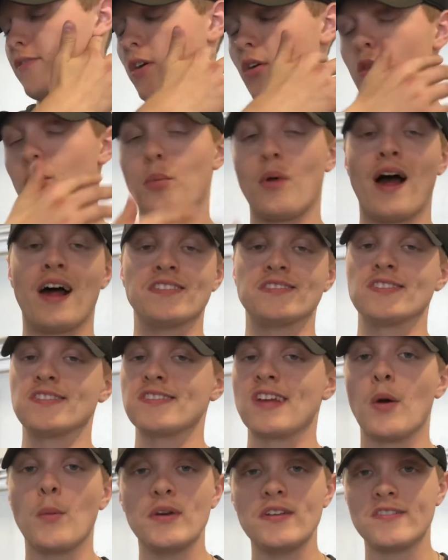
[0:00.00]
the plastics
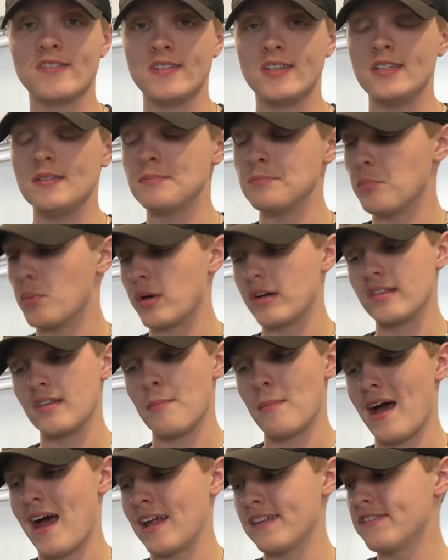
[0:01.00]
that we see, put it in the
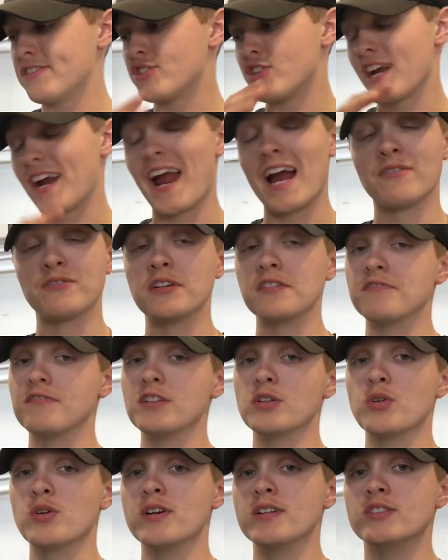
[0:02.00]
mats, check every
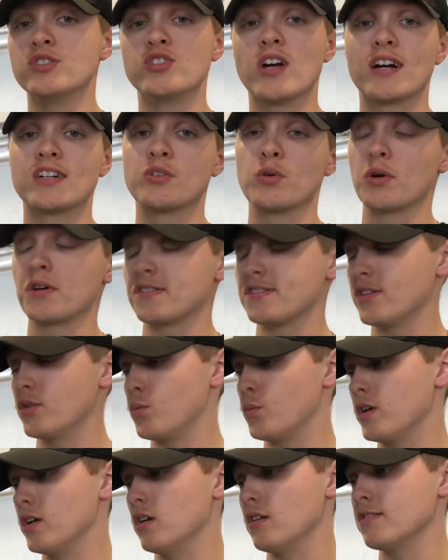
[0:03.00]
fluid, check torques of the
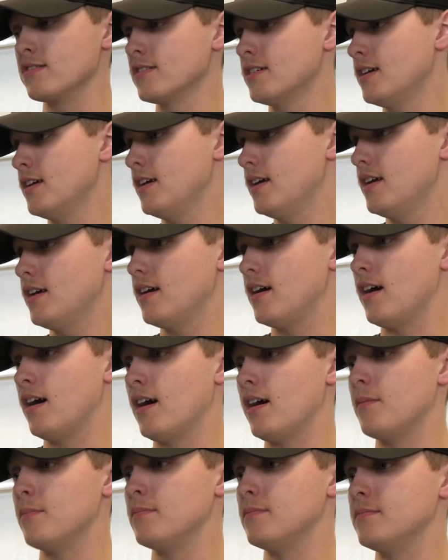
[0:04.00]
wheels.
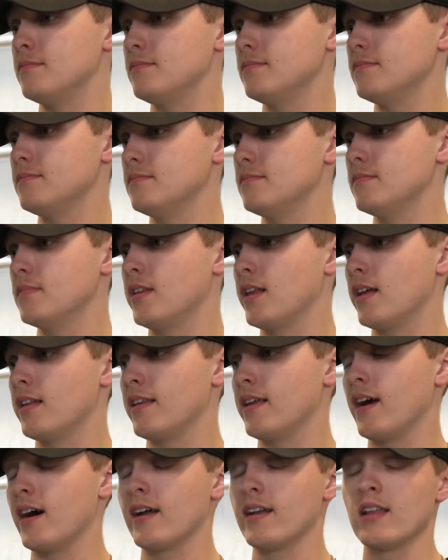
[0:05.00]
Then
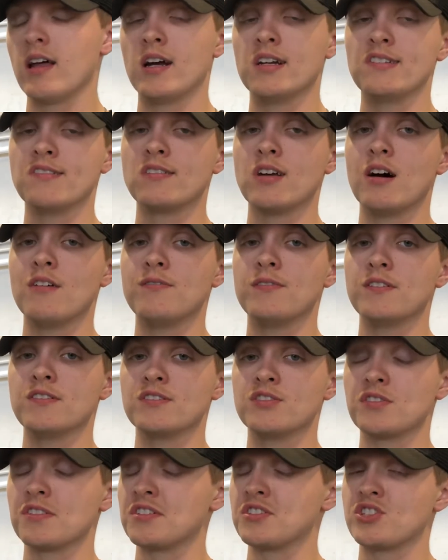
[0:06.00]
the online stuff is
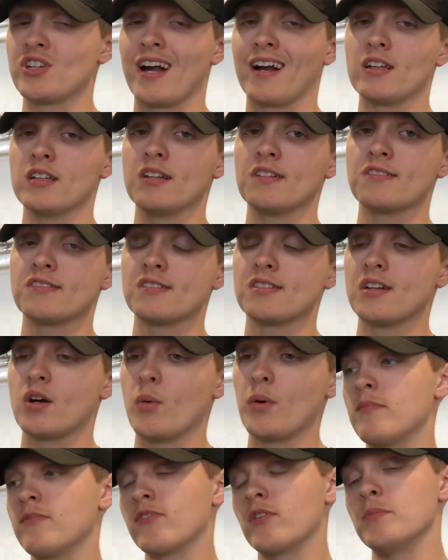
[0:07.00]
just a checklist,
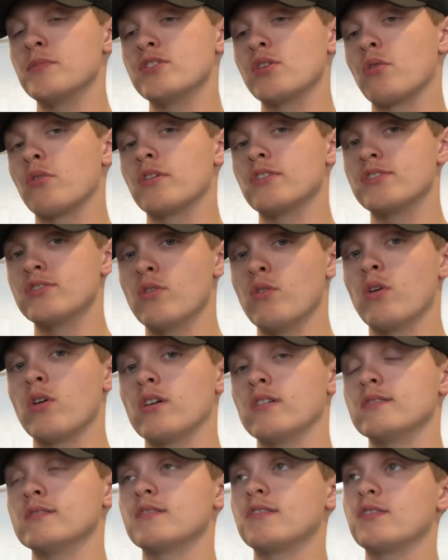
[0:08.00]
going from door to
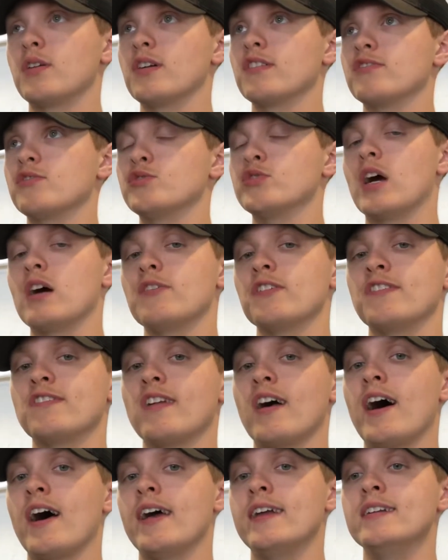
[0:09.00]
door, starts from driver's
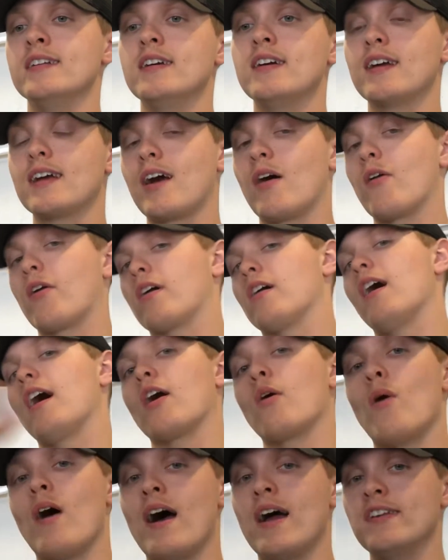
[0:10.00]
side,
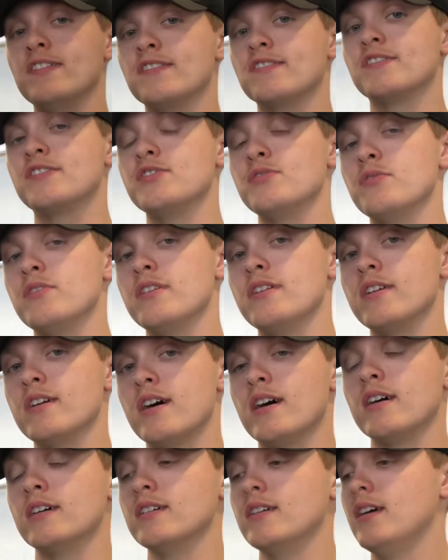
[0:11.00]
counterclockwise to
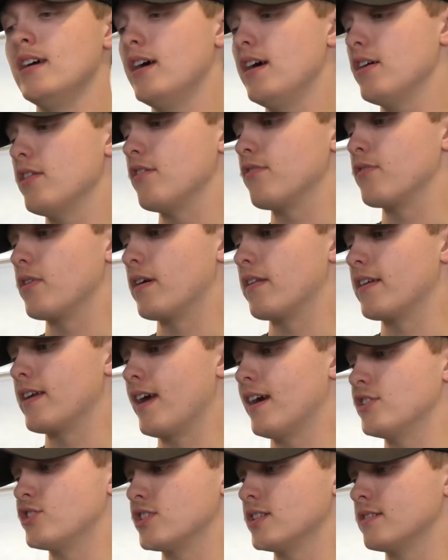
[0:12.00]
the front of the
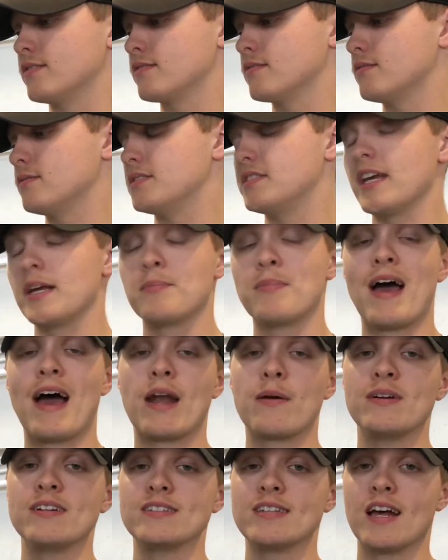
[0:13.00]
engine, take
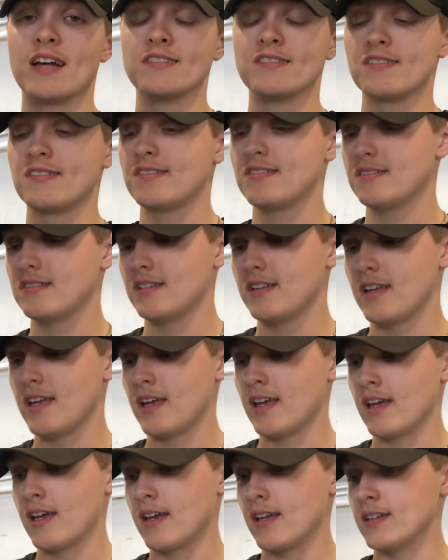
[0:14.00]
battery tests,
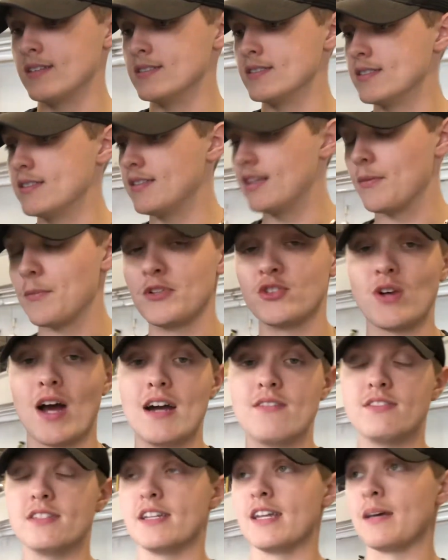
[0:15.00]
and then we
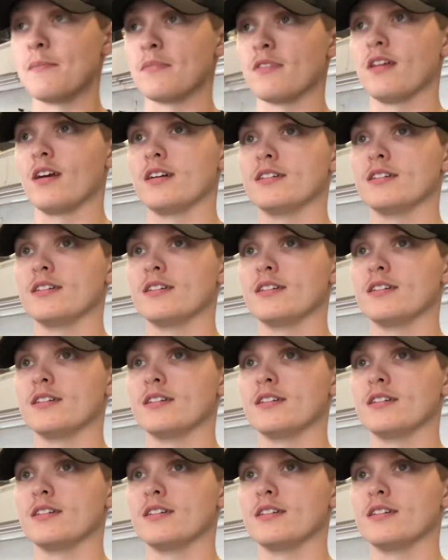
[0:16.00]
drive the damn thing.